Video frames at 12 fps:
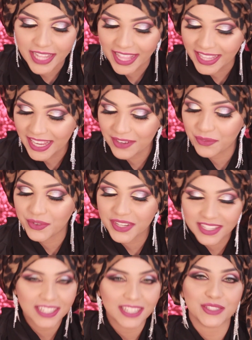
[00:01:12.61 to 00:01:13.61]
and I
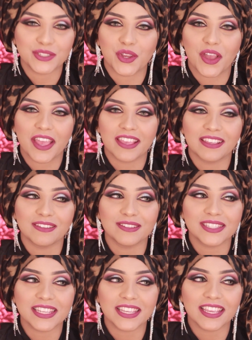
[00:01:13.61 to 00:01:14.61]
really enjoy
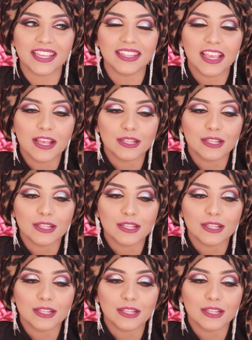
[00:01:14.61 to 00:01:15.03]
using it.